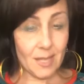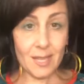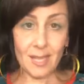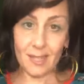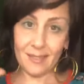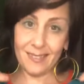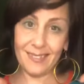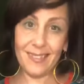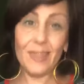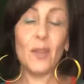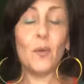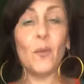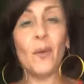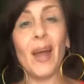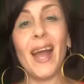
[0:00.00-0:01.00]
the
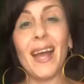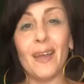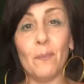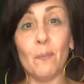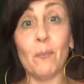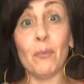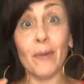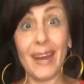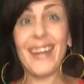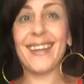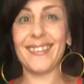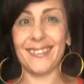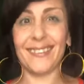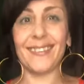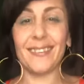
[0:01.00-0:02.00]
silhouette
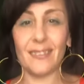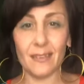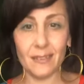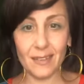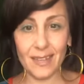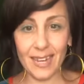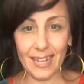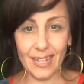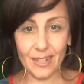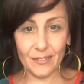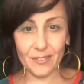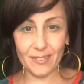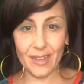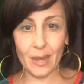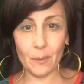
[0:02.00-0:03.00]
breaks the
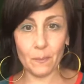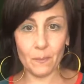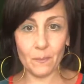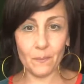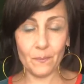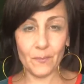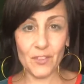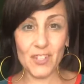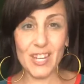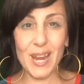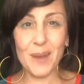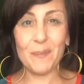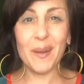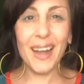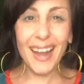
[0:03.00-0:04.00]
negative
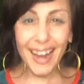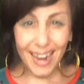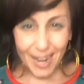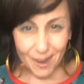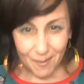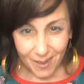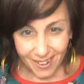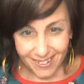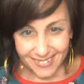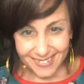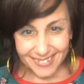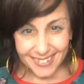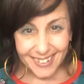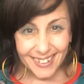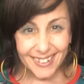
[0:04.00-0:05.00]
shape. Hi,
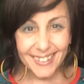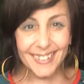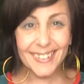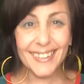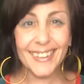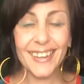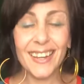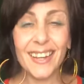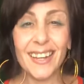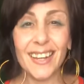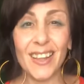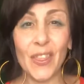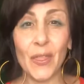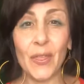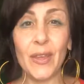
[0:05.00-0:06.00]
Marcia.
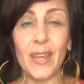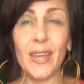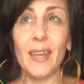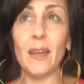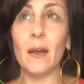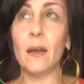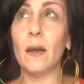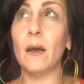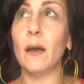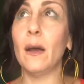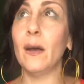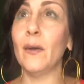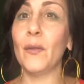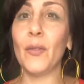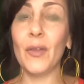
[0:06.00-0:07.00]
The
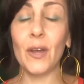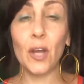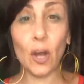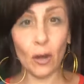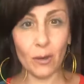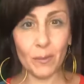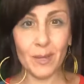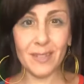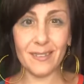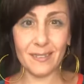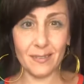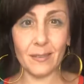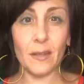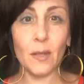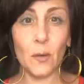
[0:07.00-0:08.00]
garment, the
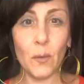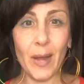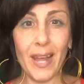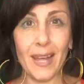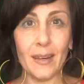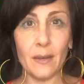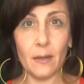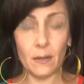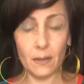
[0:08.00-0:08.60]
silhouette,